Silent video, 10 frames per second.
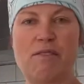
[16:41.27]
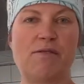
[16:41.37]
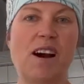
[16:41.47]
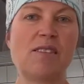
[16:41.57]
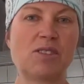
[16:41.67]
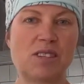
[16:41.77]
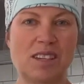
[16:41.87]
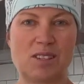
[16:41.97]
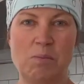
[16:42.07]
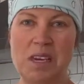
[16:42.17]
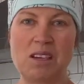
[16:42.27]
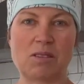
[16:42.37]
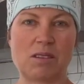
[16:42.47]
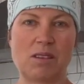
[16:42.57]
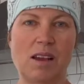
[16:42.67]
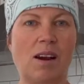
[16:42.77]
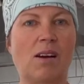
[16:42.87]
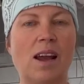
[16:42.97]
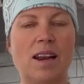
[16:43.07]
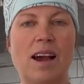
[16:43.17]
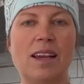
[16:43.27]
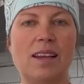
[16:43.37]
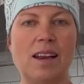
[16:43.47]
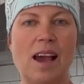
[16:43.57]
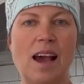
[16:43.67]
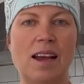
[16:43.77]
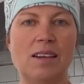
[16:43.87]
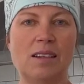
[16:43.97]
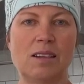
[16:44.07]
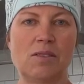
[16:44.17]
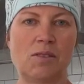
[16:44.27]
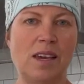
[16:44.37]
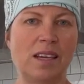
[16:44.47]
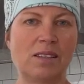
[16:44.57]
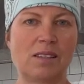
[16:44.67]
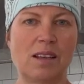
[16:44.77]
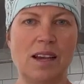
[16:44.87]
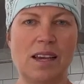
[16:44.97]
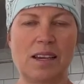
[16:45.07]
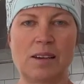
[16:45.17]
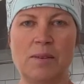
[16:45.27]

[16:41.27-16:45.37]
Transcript: 5 or 6 meals in there, and I can add things like